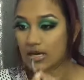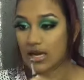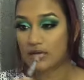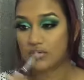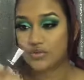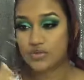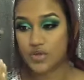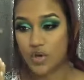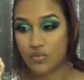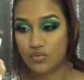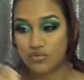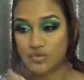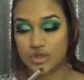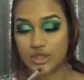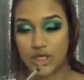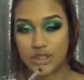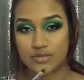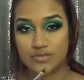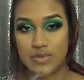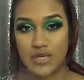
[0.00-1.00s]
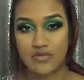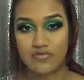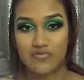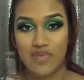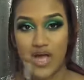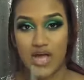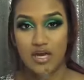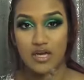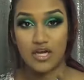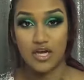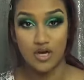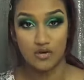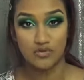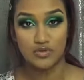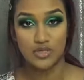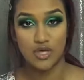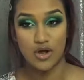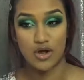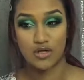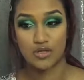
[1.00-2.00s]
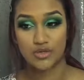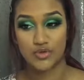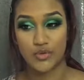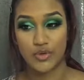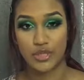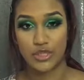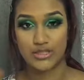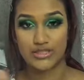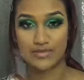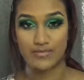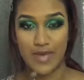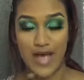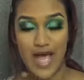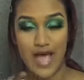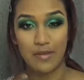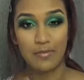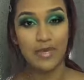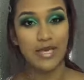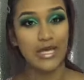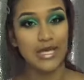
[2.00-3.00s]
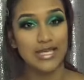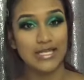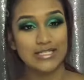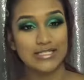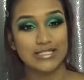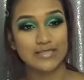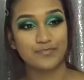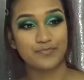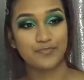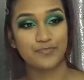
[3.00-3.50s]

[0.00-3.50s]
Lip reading: Now don't judge me if my nose contour looks bad, because